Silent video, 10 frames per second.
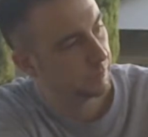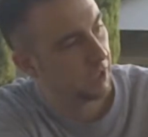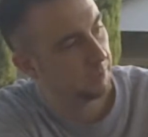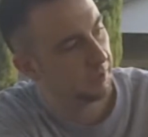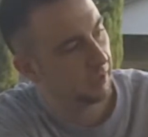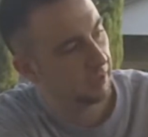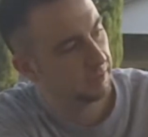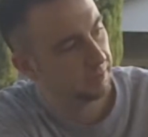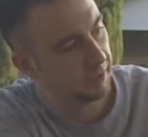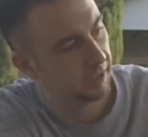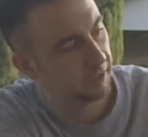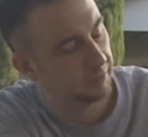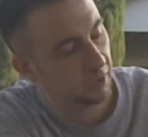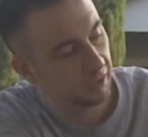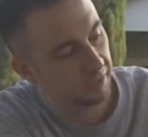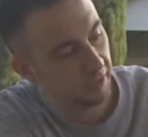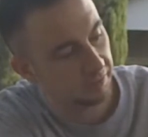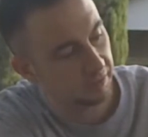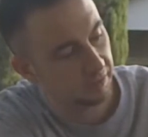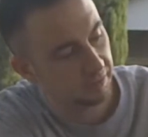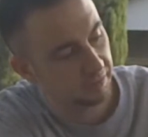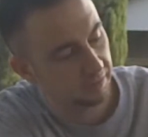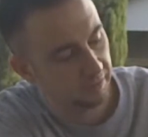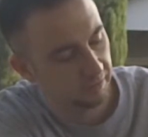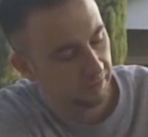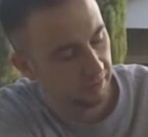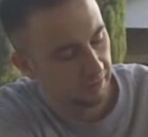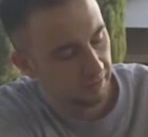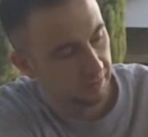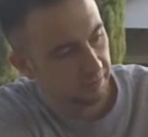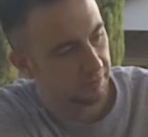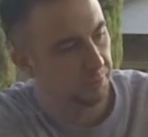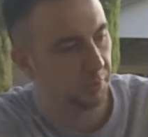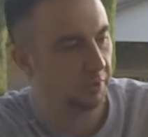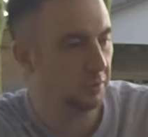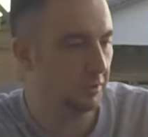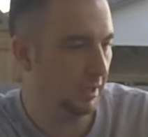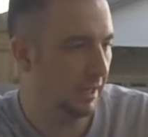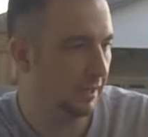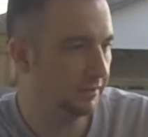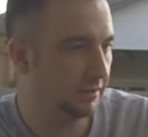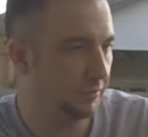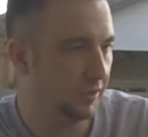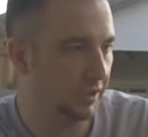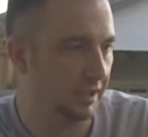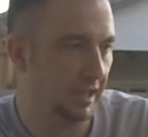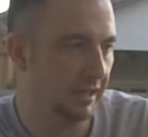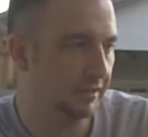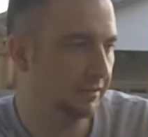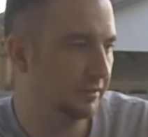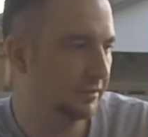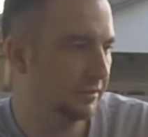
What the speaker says: Comic-Con, so I had him autograph this. Super cool guy, seemed really nice.